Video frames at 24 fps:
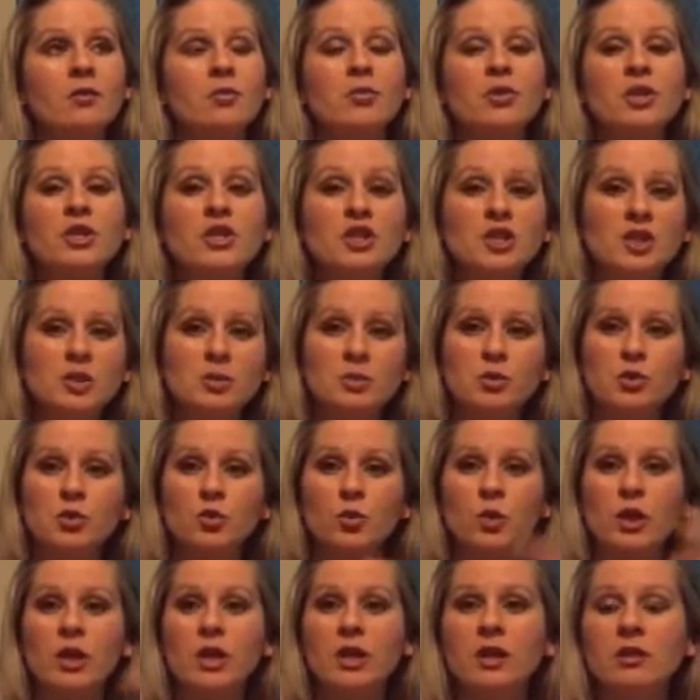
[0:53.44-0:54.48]
bridges
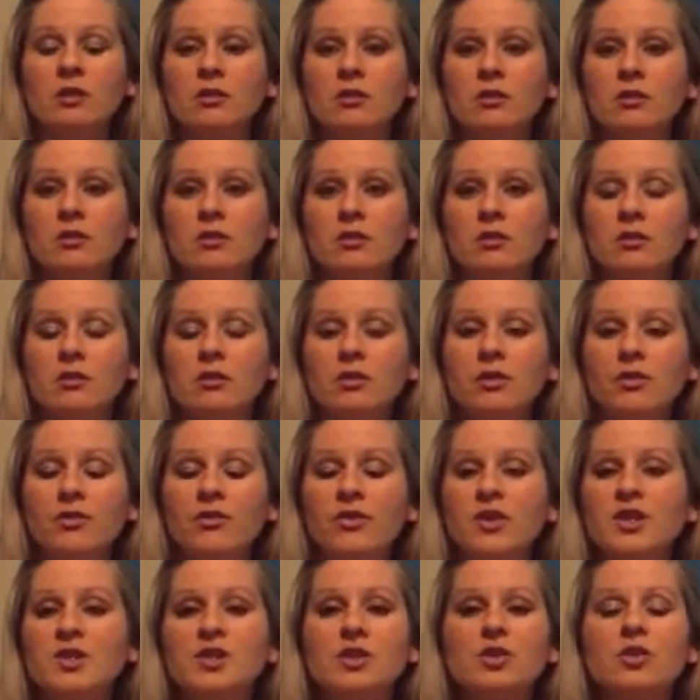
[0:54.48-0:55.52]
between the
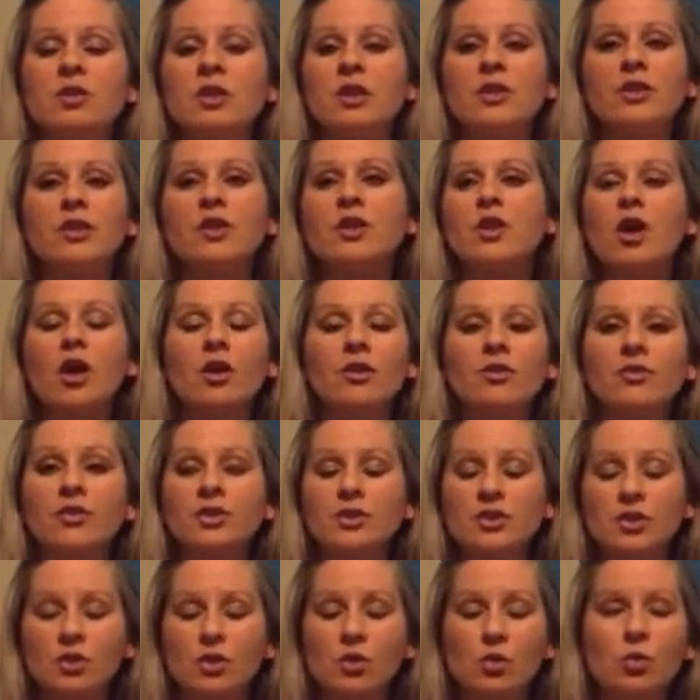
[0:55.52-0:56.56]
physical and the
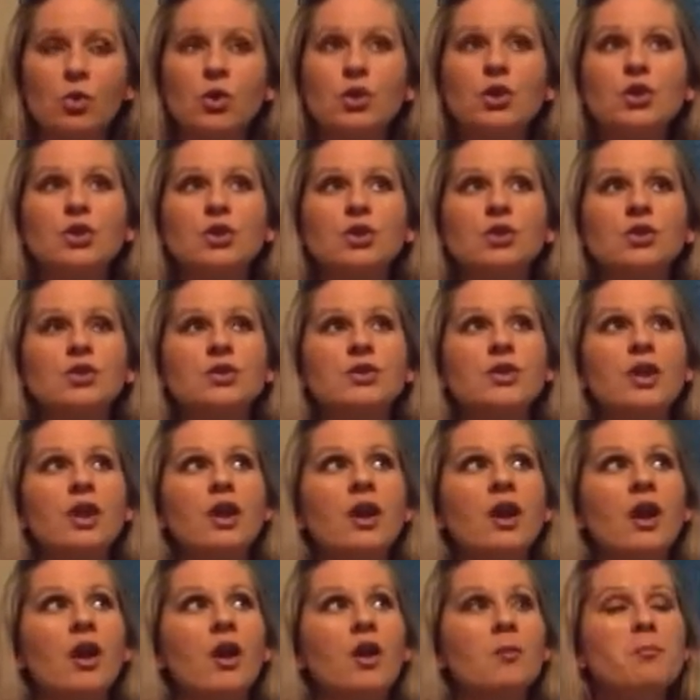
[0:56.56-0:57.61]
non-physical world.
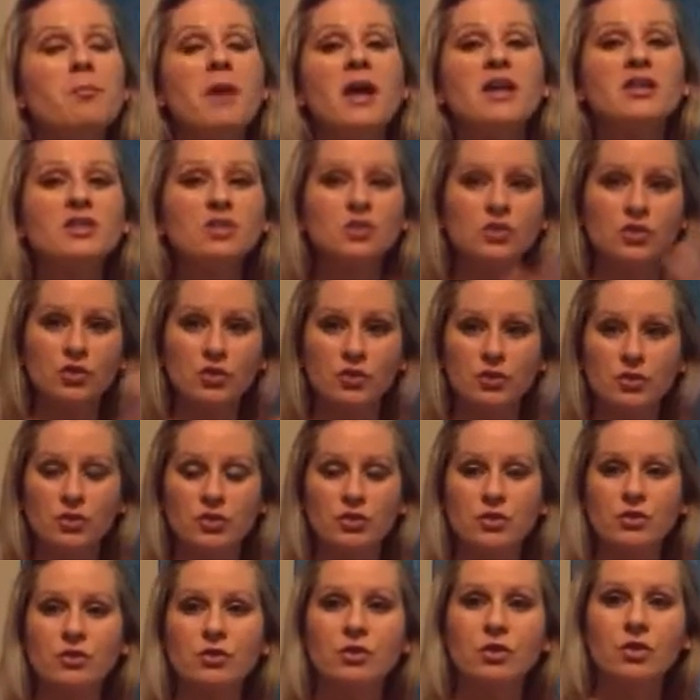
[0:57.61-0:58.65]
They are
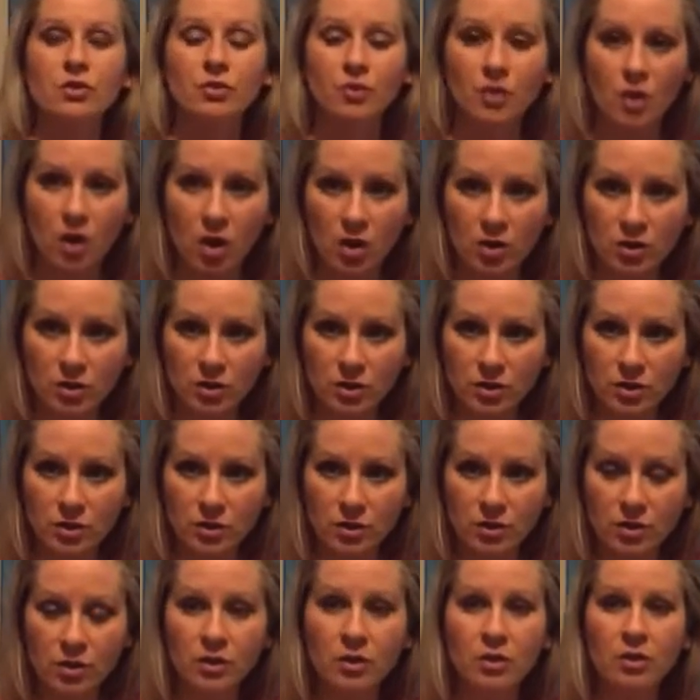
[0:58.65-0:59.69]
messengers of God.
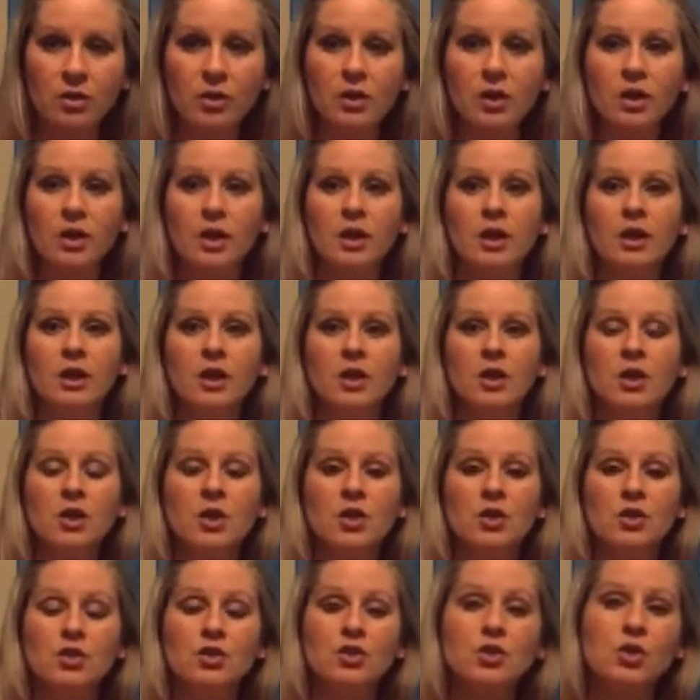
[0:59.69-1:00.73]

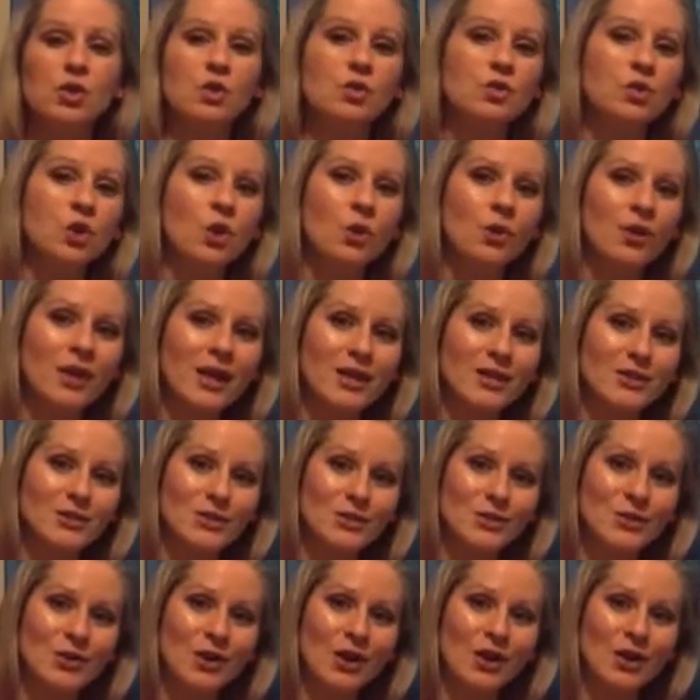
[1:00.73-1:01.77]
So don't get
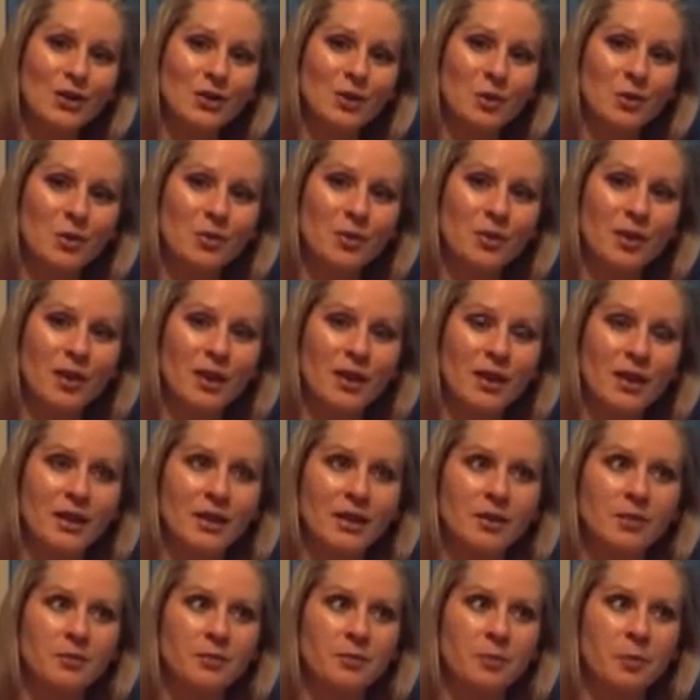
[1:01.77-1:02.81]
too caught up
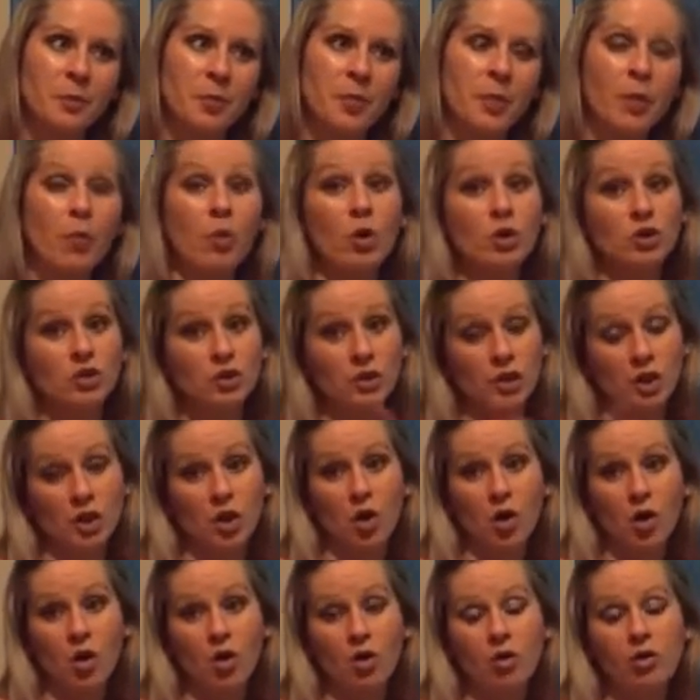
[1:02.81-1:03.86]
in what should I
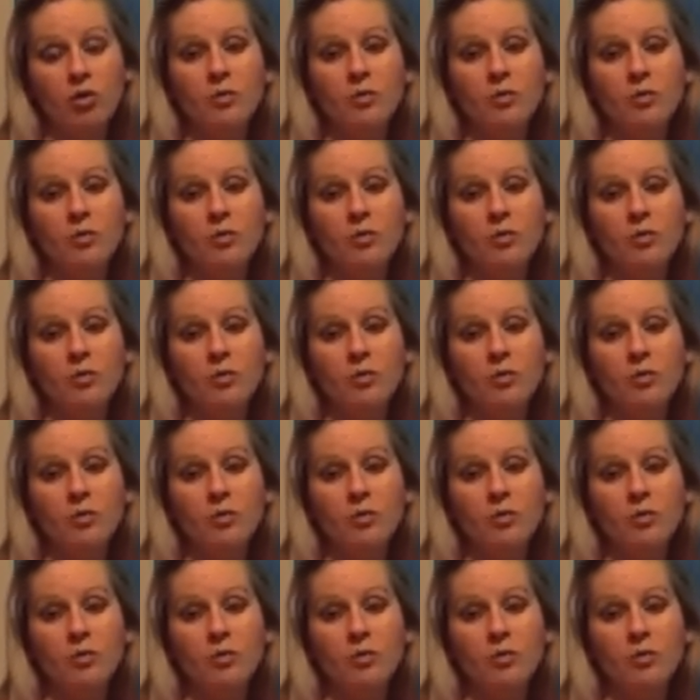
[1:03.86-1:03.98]
call